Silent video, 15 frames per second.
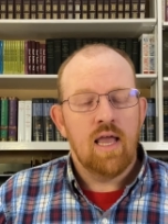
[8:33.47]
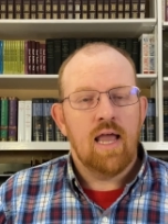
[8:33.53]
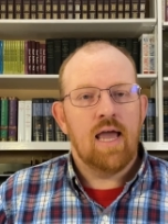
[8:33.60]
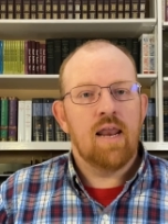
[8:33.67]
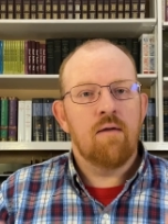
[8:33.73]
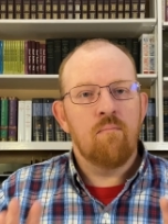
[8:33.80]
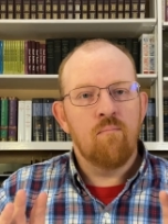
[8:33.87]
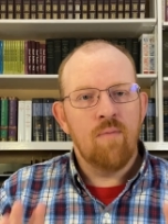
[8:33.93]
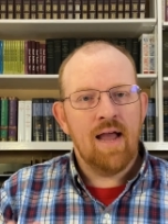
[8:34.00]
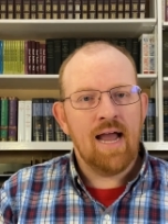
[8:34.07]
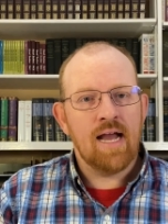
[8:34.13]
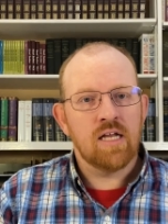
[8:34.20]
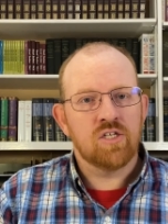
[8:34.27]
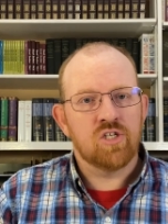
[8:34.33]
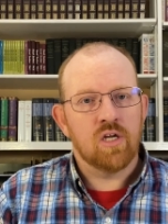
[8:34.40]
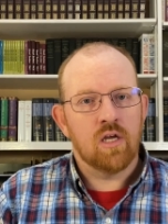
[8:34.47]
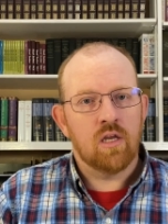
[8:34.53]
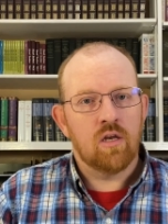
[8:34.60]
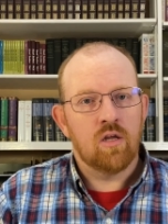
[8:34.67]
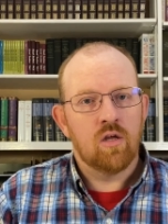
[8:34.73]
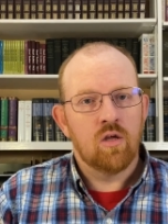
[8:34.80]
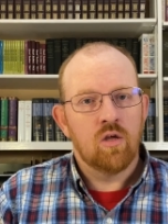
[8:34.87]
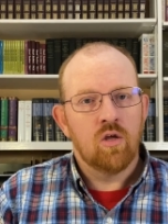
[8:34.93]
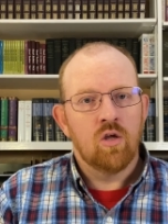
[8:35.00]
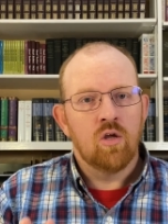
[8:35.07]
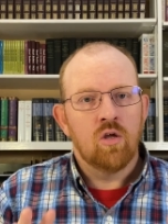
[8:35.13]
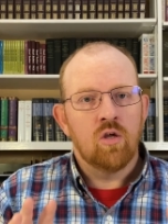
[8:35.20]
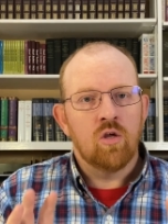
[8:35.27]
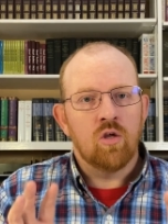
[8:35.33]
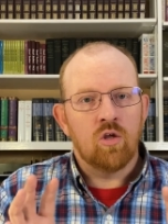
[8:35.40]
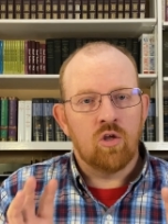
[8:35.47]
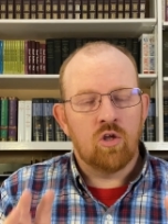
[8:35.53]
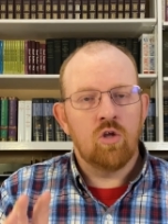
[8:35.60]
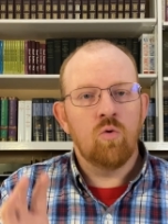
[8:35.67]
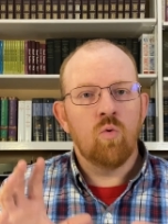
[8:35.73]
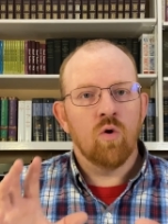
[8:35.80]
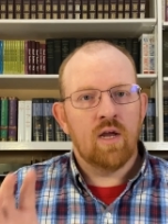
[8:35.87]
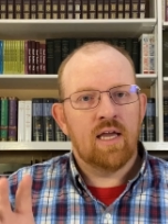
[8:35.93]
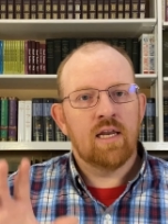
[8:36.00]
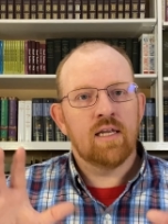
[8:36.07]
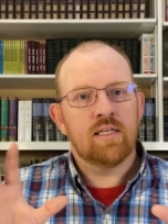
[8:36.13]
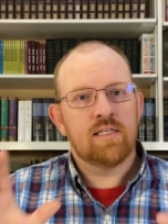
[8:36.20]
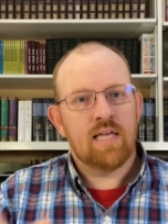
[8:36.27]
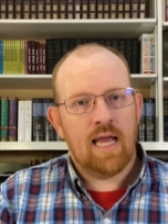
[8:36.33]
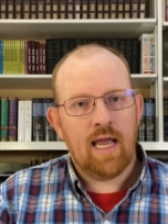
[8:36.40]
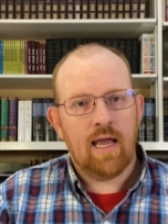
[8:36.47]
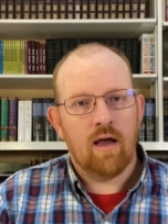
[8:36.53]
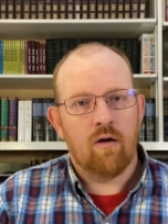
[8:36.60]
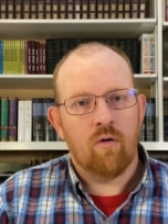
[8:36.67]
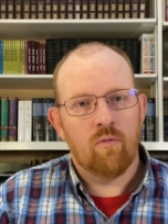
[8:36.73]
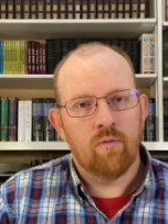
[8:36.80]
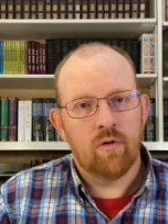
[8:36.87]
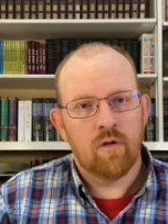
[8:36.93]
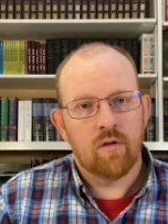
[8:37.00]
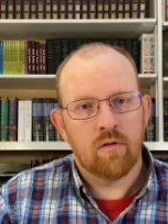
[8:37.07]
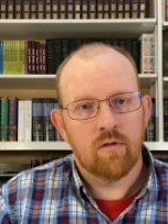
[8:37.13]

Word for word: And imagine you were in a town